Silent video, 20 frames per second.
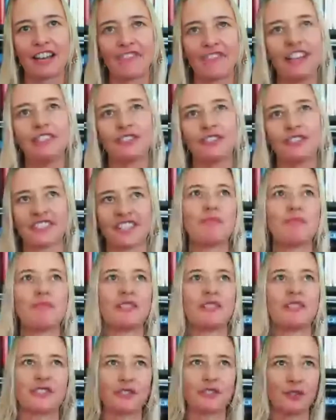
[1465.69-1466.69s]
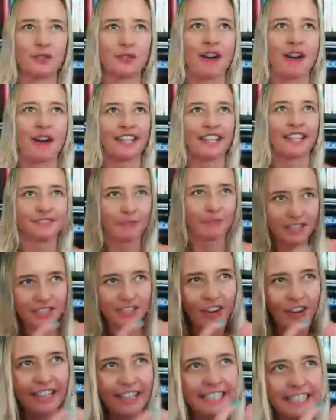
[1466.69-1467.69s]
when I looked up and saw my
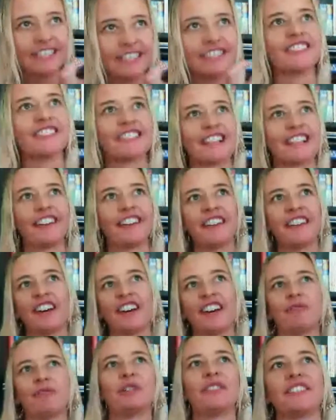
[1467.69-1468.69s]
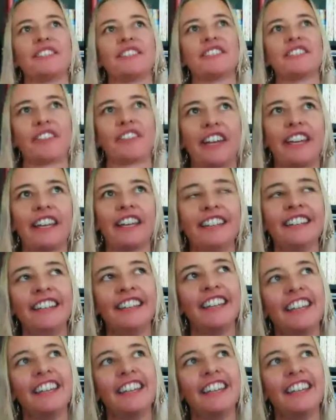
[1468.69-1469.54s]
tiny little son up on the screen,